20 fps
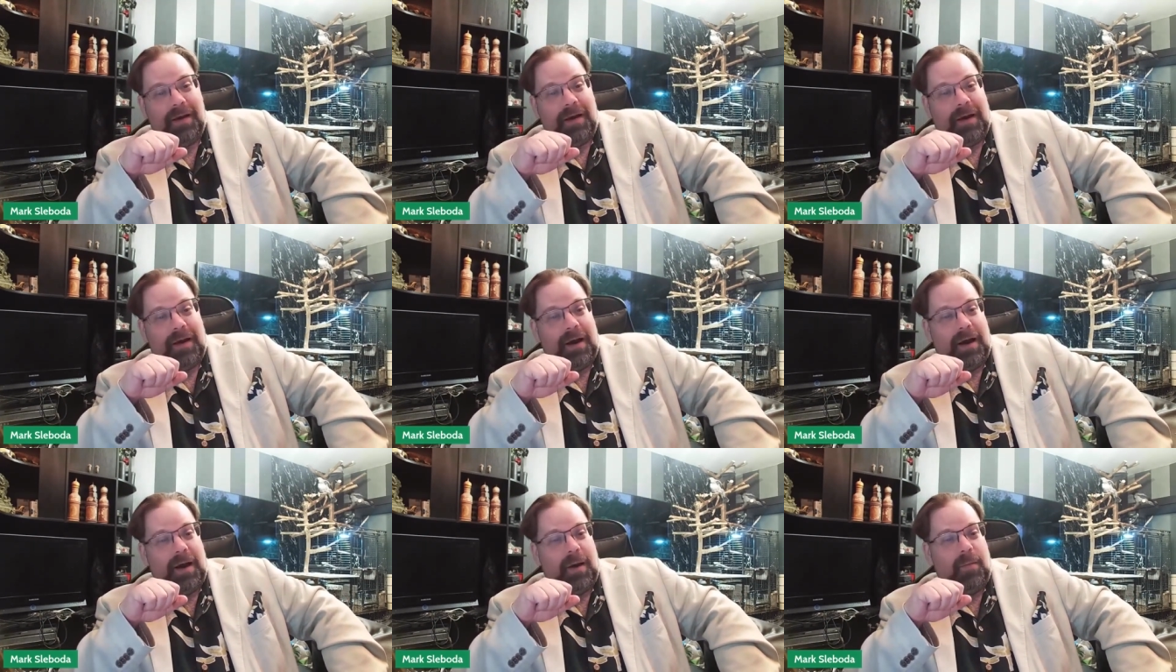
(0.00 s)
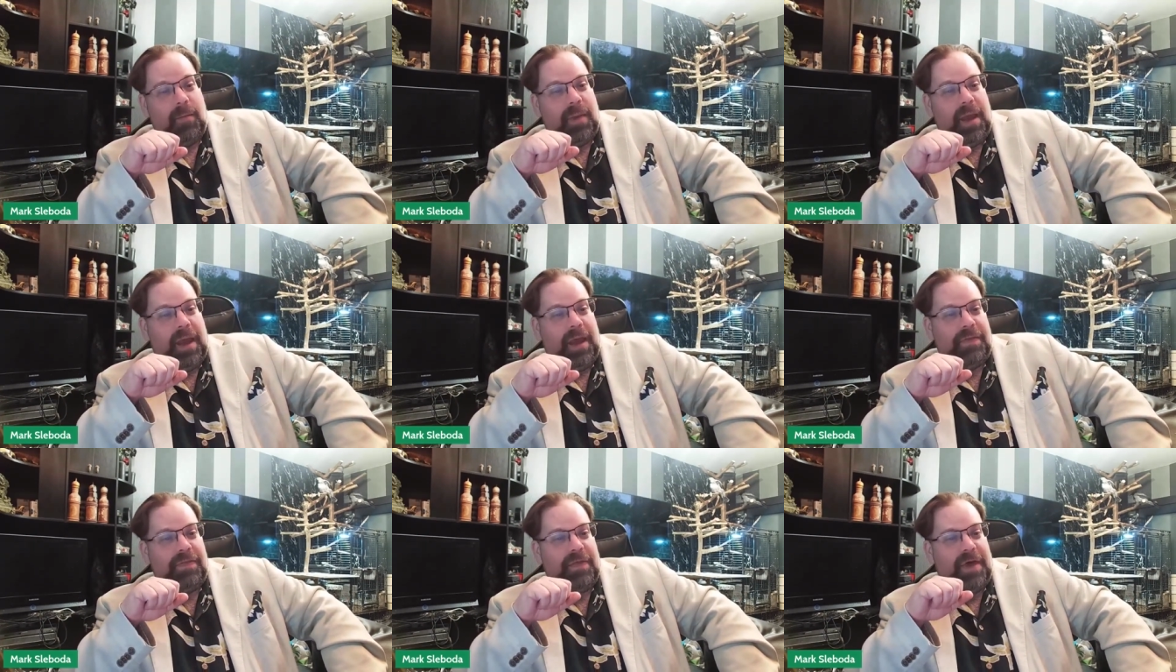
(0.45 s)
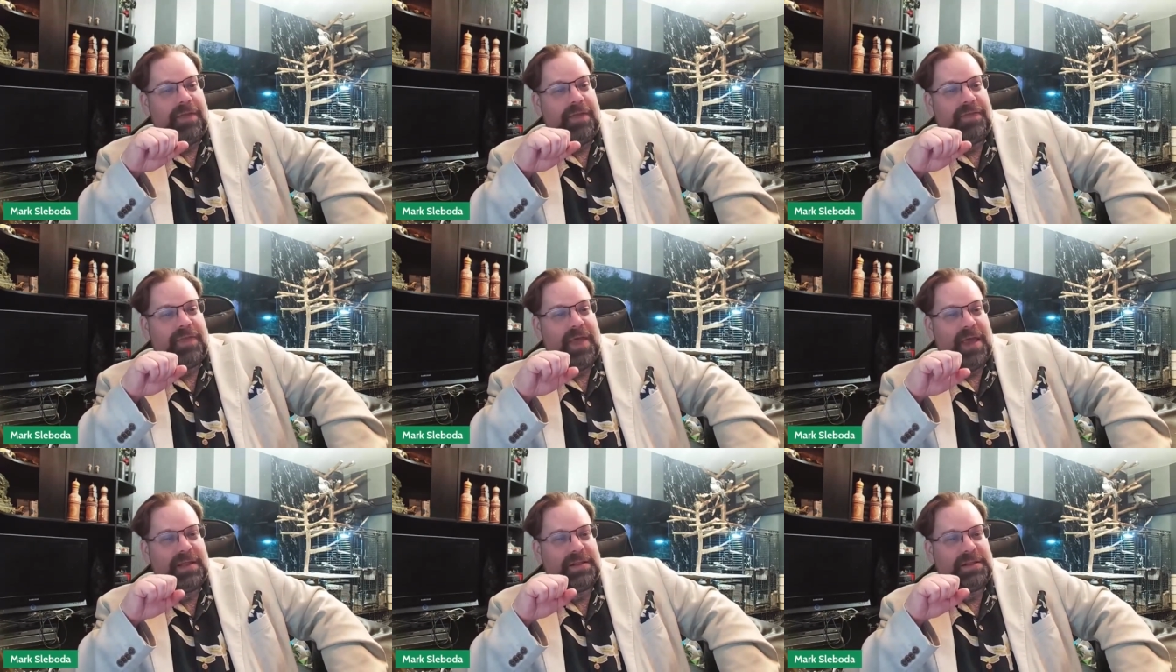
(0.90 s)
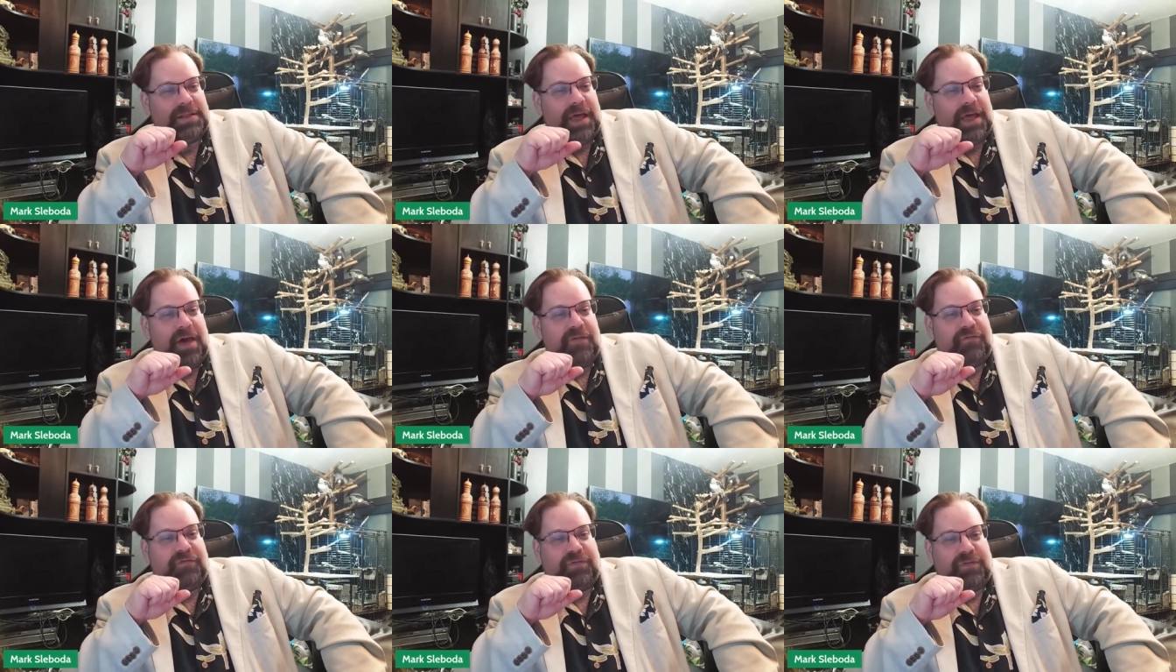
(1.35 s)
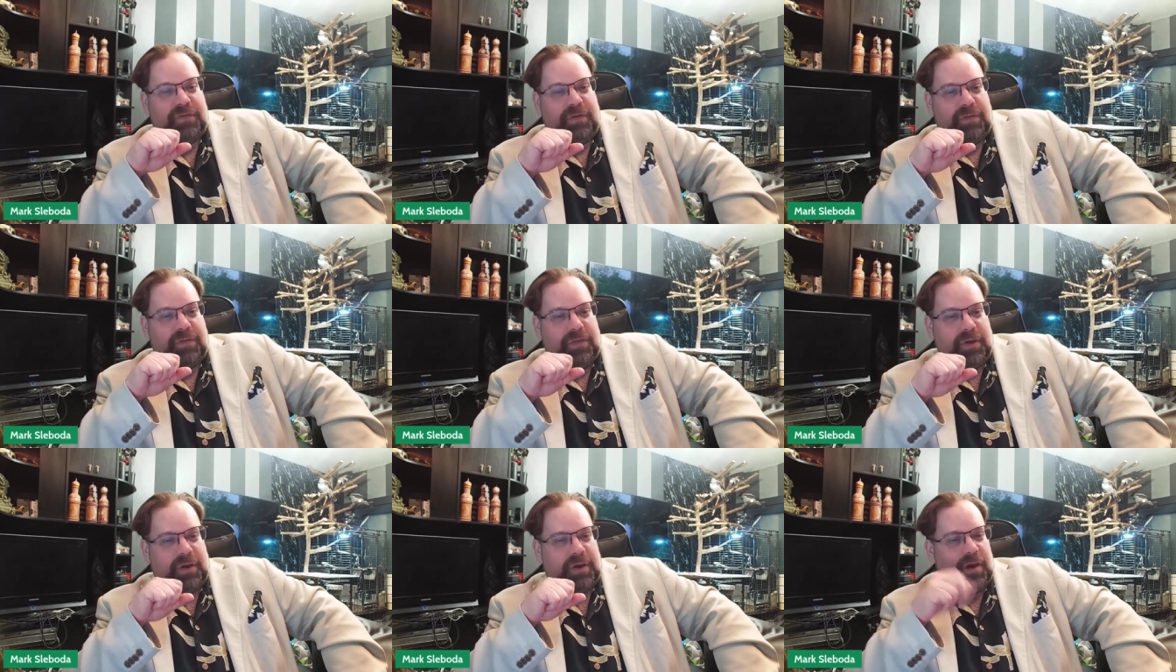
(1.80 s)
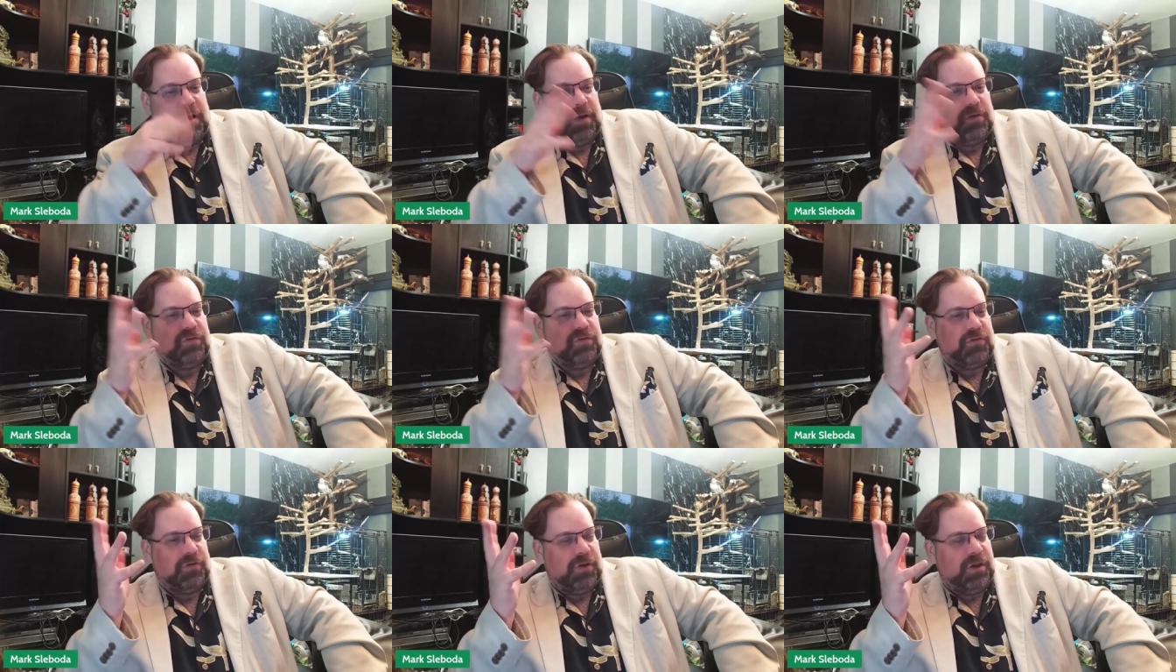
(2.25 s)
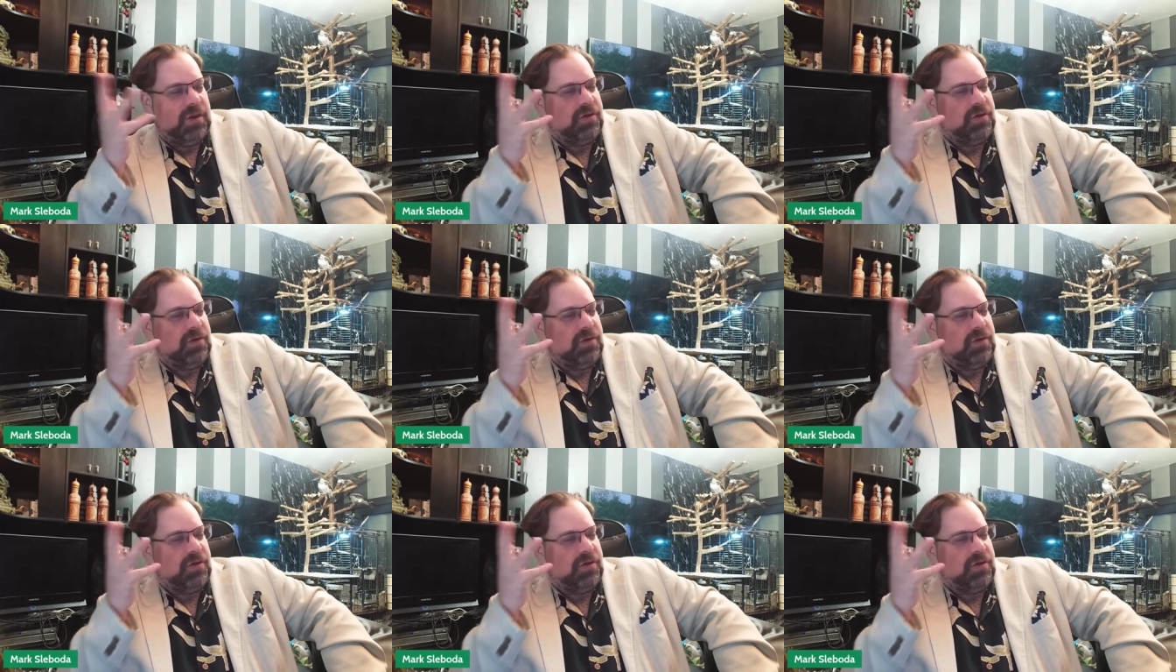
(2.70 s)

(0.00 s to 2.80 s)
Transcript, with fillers: um, and that they left the country,